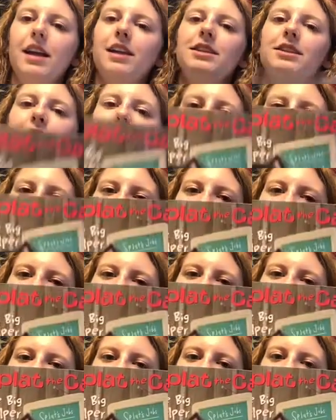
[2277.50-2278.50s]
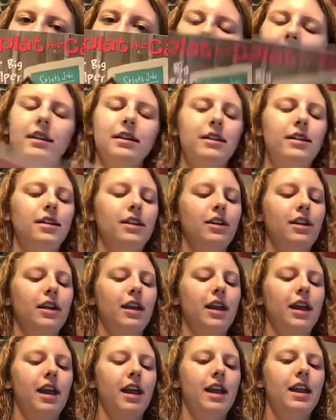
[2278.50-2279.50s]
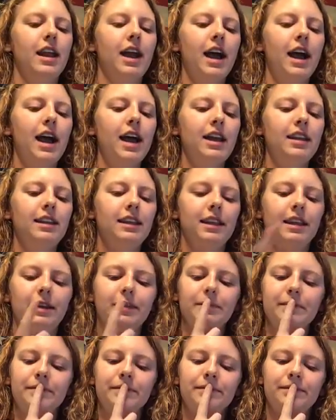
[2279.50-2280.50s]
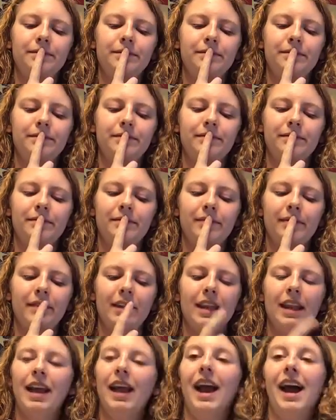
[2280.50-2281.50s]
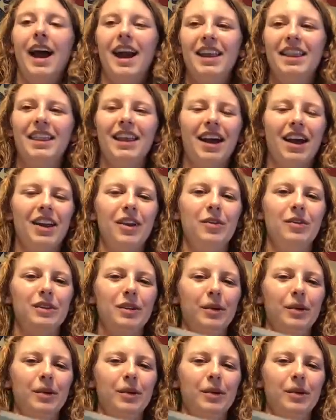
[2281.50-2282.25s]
Splat the Cat? And I thought it was a